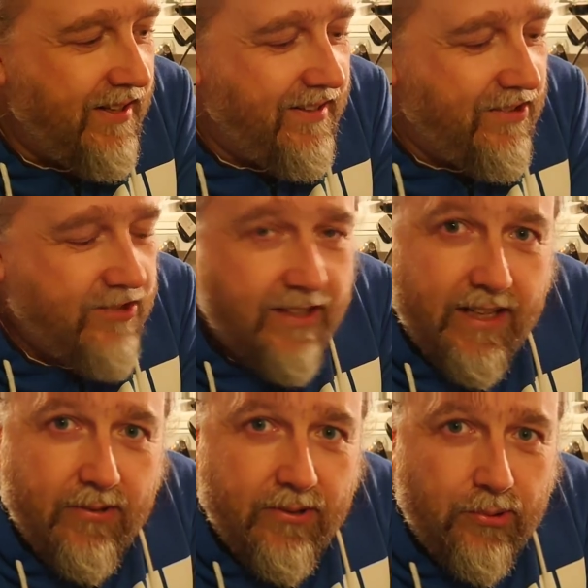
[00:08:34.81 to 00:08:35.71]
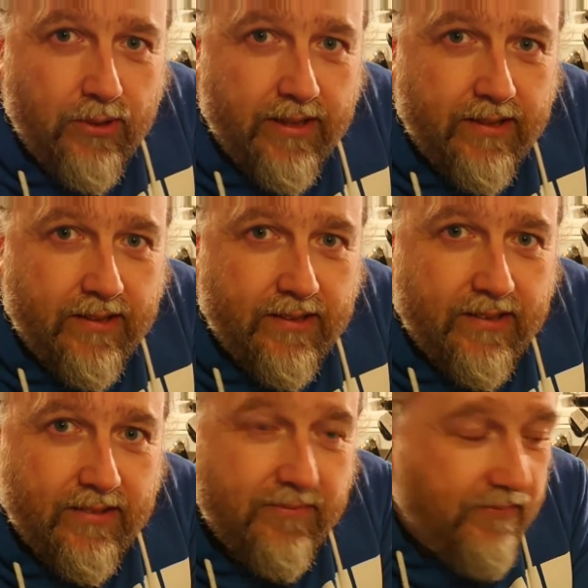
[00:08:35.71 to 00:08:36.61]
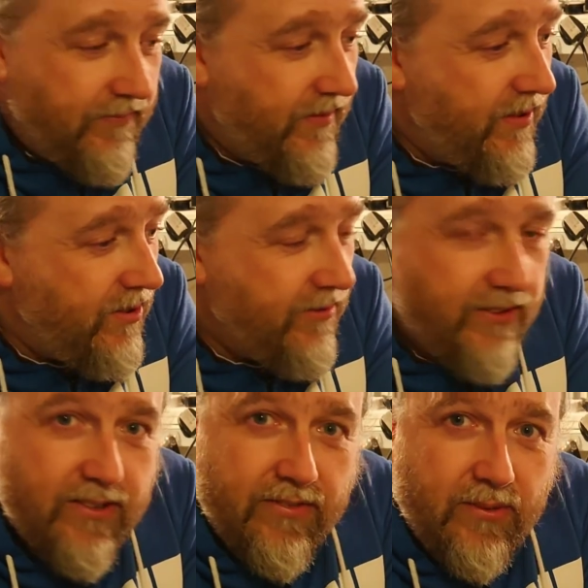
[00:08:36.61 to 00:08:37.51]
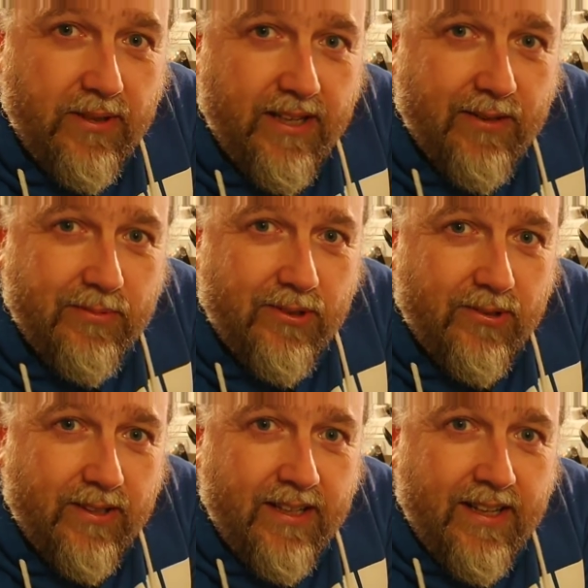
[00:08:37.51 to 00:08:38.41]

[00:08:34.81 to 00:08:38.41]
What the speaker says: and check out all our nerfy stuff that we get up to.